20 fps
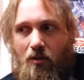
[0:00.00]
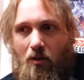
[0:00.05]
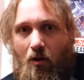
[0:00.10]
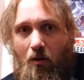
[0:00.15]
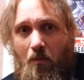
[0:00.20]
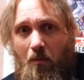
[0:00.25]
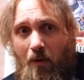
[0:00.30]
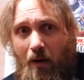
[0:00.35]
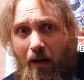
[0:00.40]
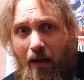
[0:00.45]
oh
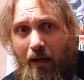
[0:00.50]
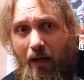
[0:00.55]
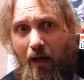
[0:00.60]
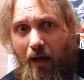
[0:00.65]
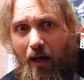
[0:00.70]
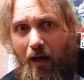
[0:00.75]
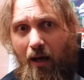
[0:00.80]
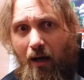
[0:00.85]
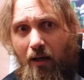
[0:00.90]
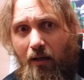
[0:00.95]
my
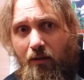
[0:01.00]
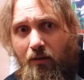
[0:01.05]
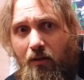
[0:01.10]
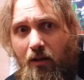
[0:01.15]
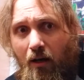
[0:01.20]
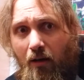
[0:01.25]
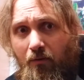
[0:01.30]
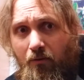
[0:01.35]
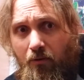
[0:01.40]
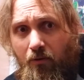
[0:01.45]
God,
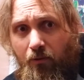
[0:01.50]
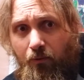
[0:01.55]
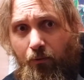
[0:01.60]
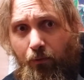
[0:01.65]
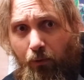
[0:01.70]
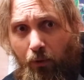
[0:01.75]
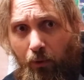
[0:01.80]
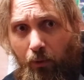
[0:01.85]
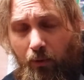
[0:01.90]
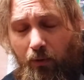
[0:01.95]
cover the
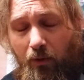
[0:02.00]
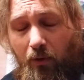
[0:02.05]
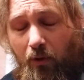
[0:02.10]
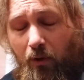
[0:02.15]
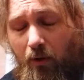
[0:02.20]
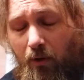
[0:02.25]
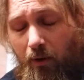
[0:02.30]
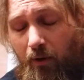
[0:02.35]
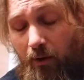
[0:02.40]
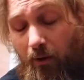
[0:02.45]
fruit.
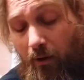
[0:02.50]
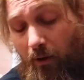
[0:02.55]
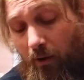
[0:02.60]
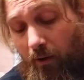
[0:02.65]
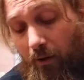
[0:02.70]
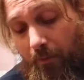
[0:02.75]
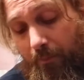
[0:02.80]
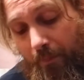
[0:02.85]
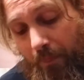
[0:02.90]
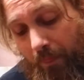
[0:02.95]

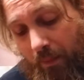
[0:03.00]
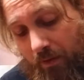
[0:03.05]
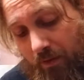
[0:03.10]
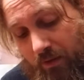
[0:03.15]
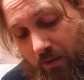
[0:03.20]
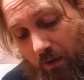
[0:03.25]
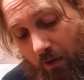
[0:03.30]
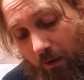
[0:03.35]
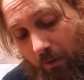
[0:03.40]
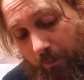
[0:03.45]

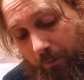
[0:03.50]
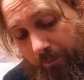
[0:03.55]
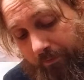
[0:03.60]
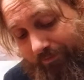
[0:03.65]
So,